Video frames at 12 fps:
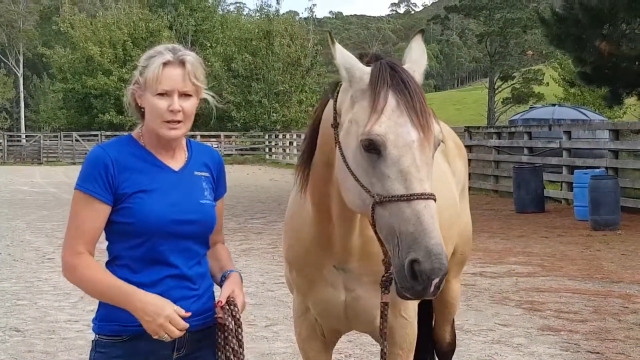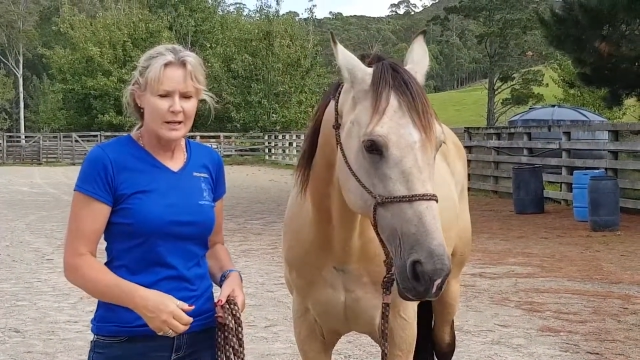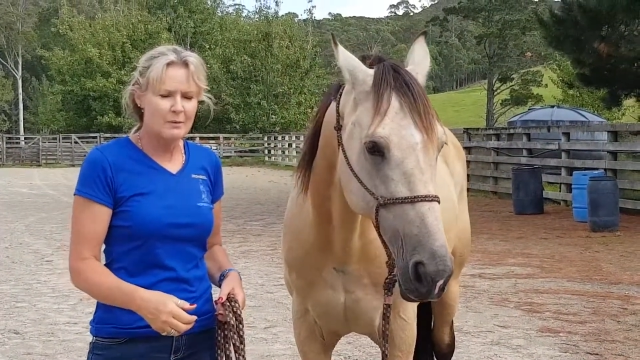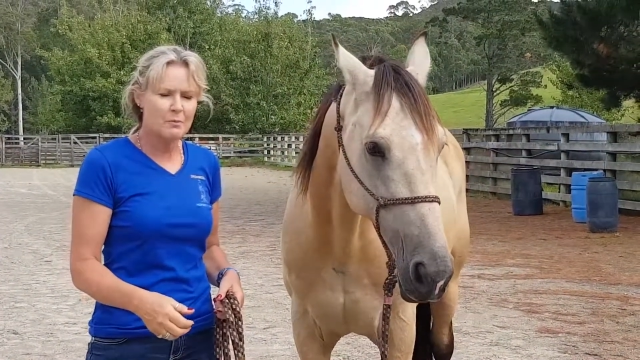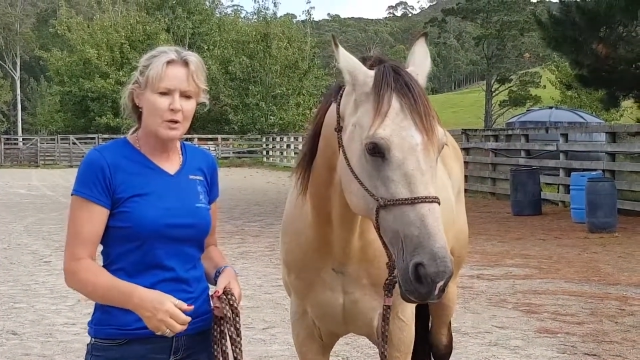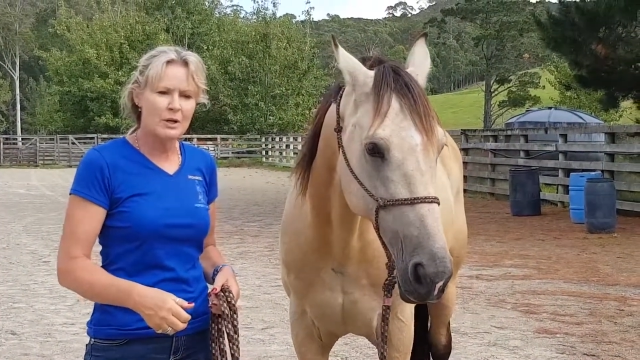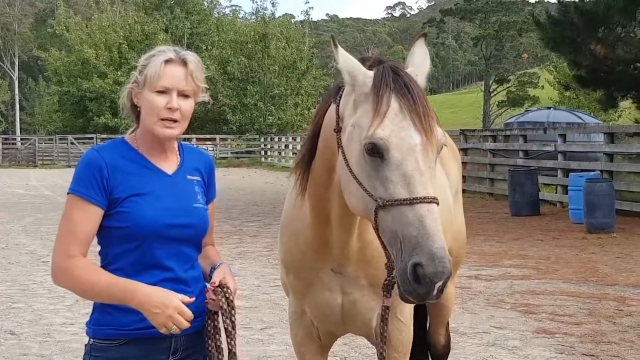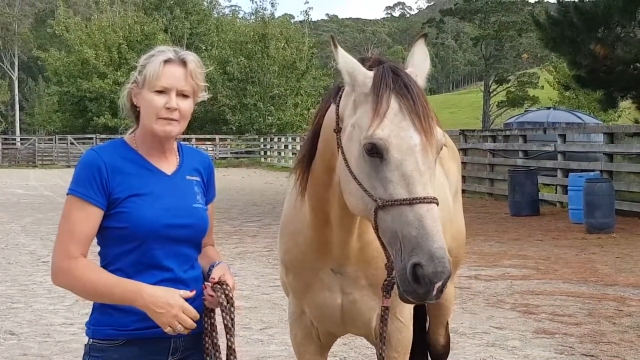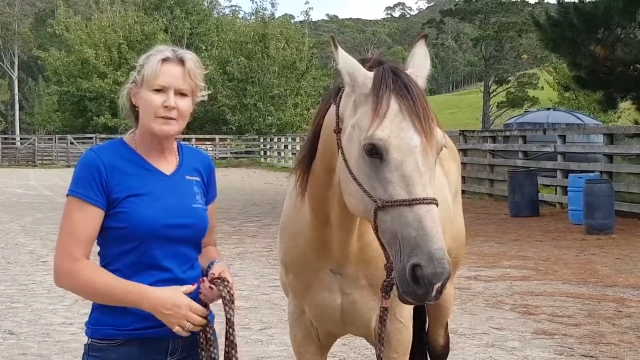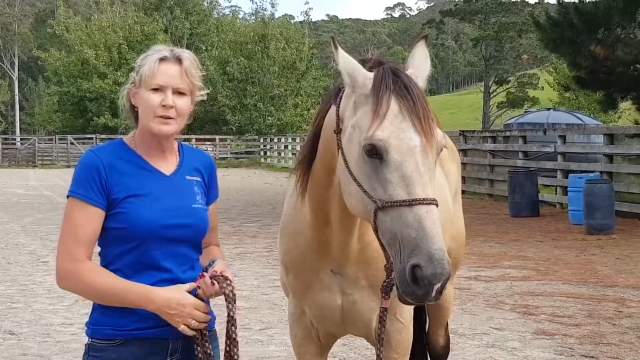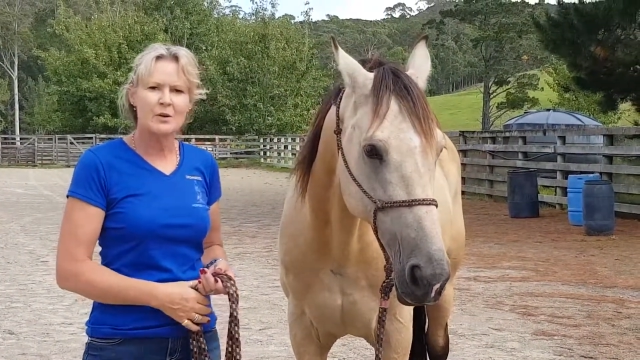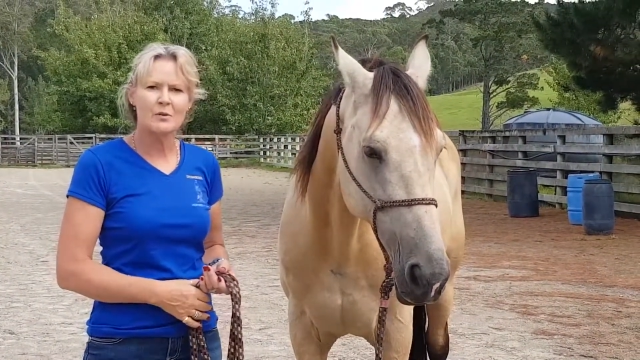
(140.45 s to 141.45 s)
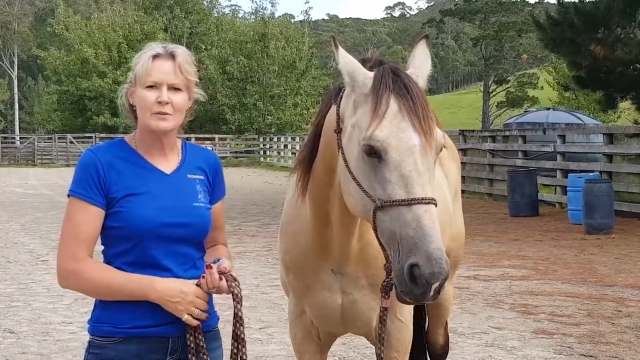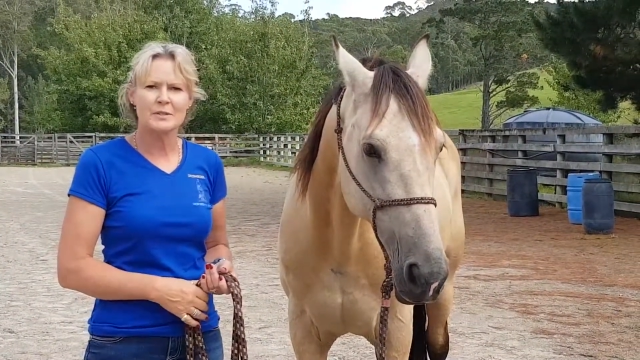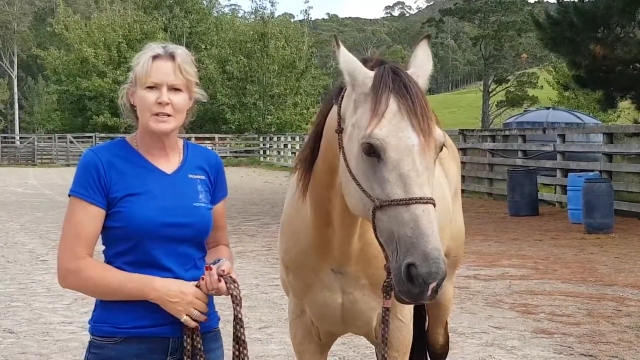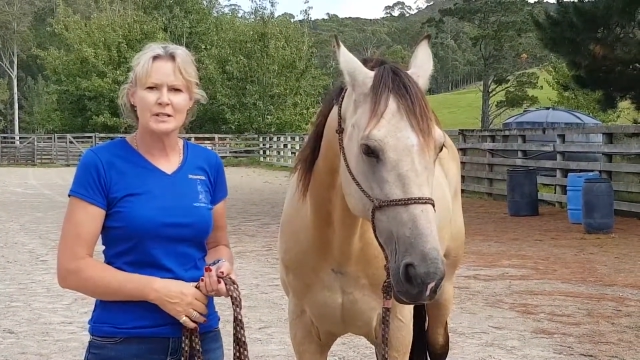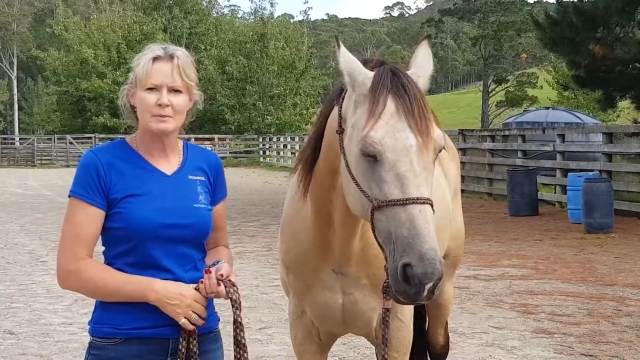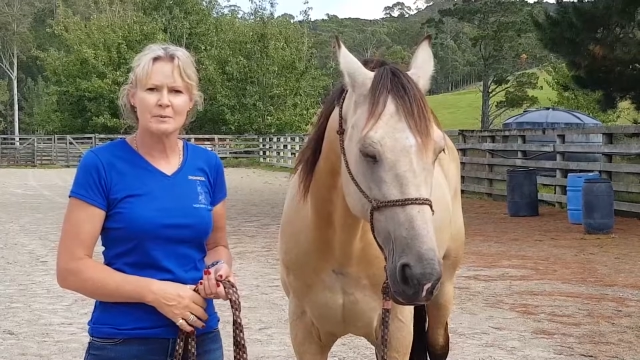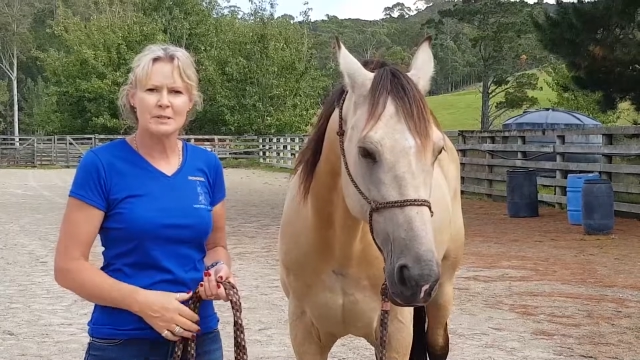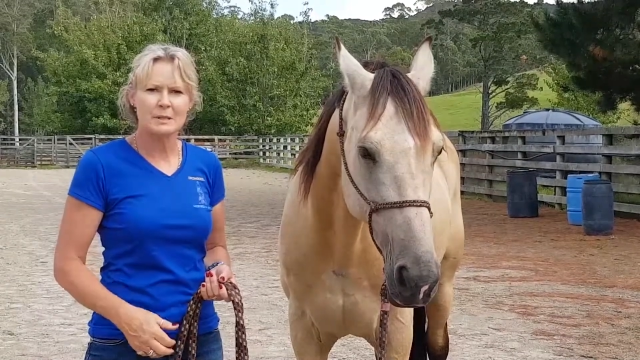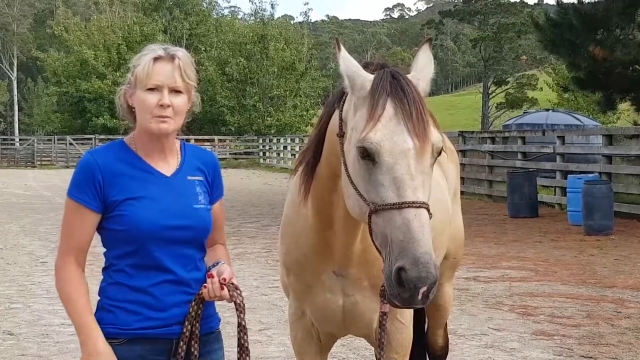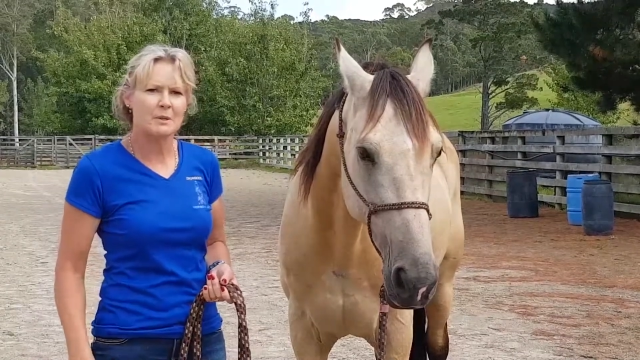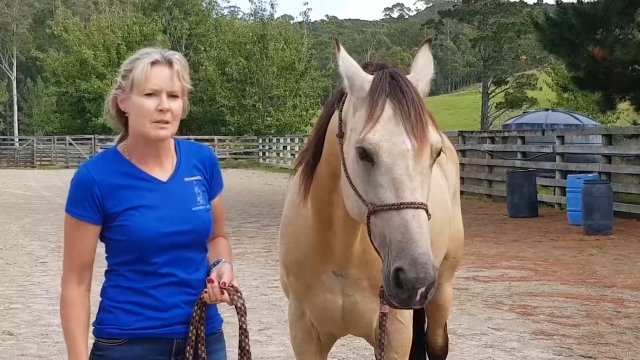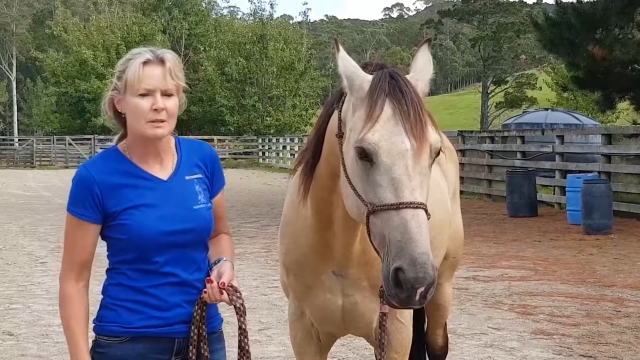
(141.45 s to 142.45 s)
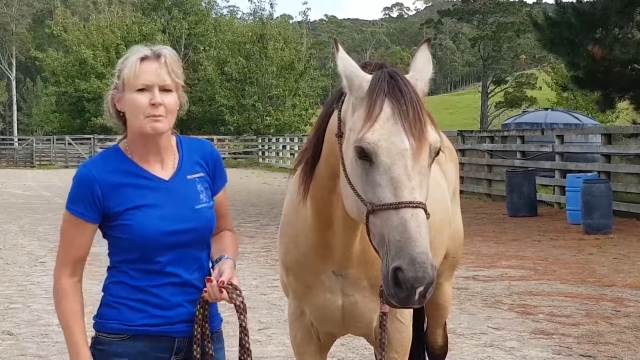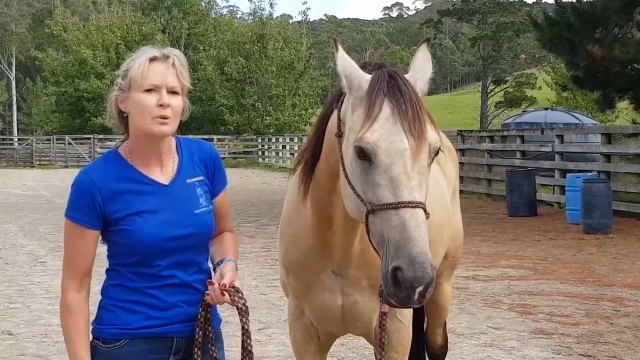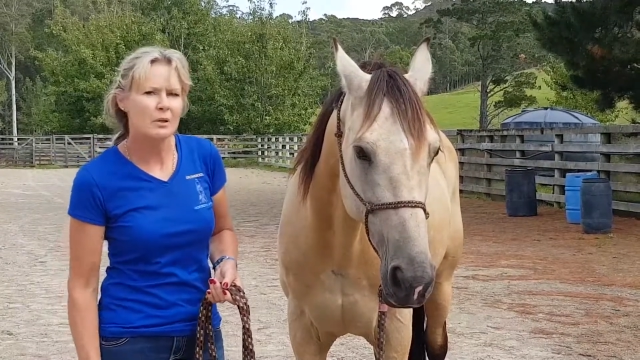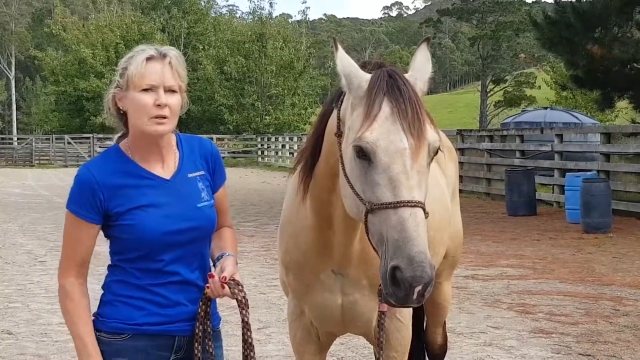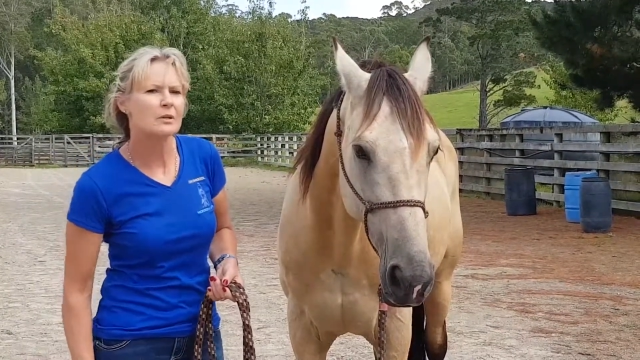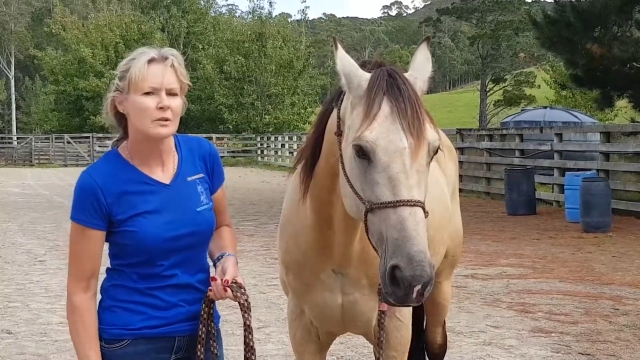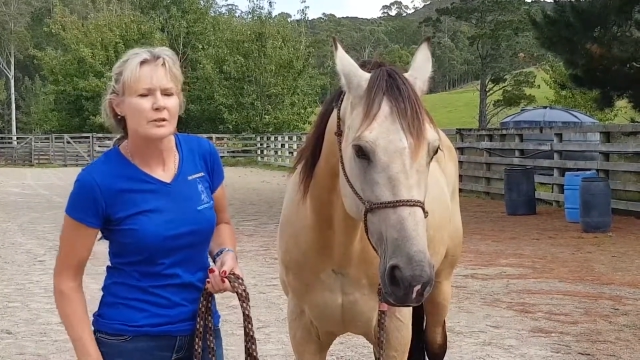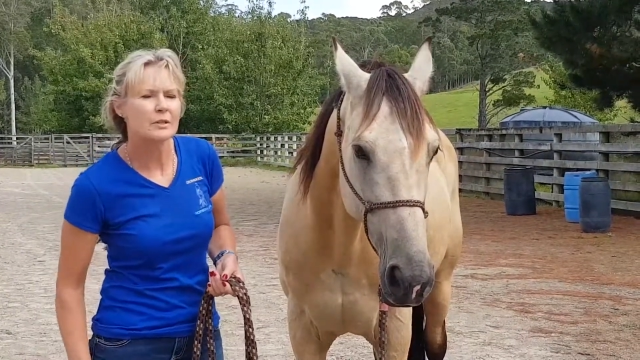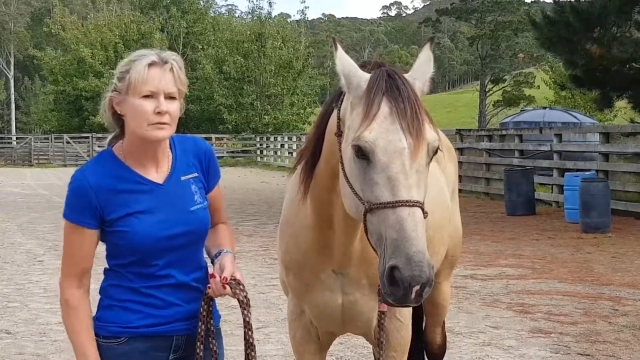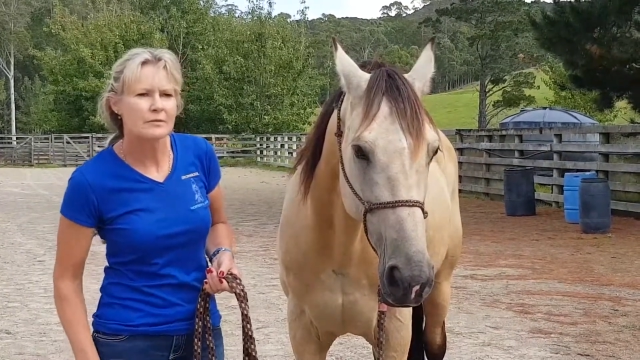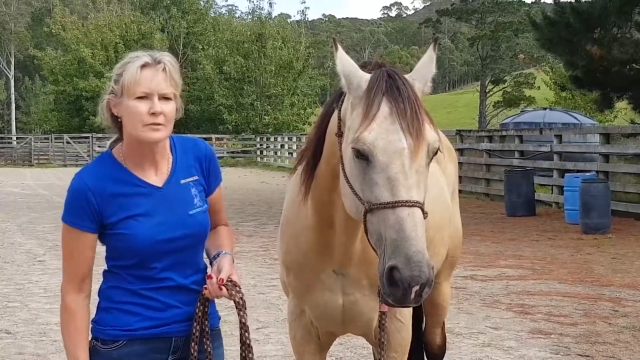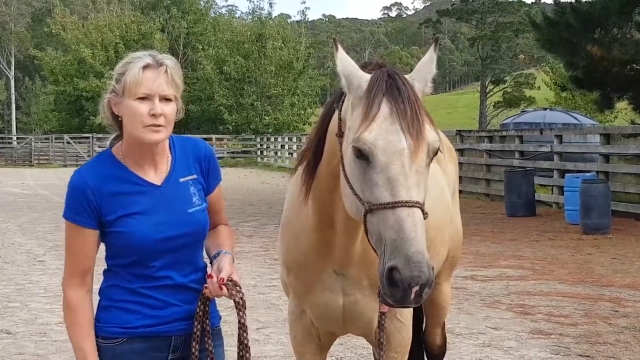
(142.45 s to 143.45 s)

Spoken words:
in while you're having a conversation with someone and they're pulling on your